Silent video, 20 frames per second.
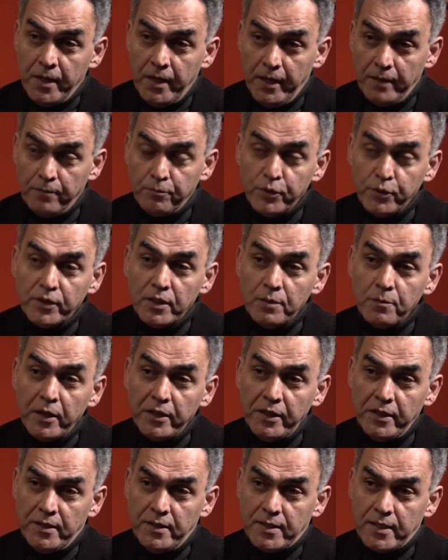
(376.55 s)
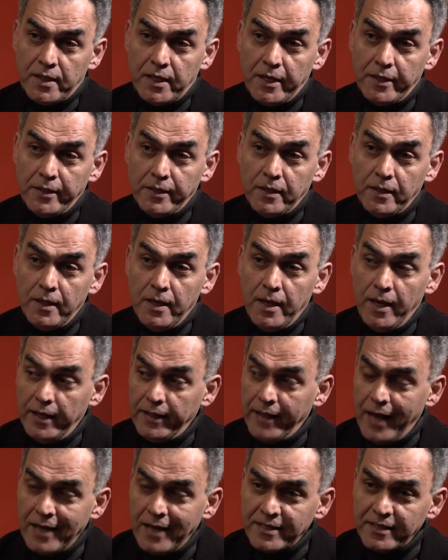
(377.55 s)
and put the money inside
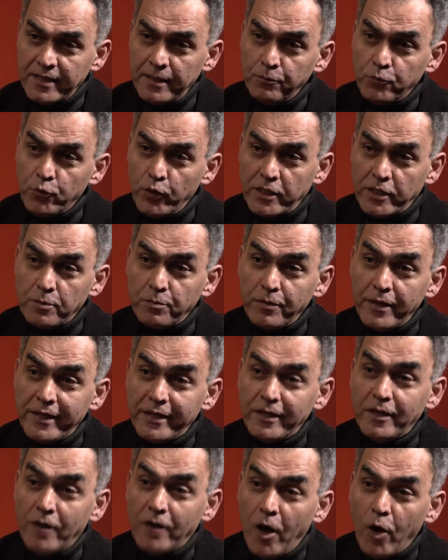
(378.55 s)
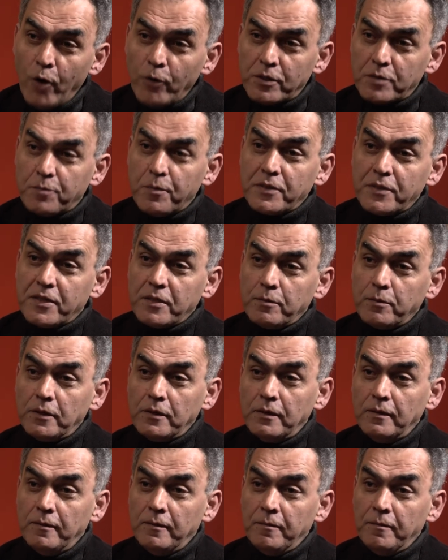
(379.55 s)
and ask them to explain how it's possible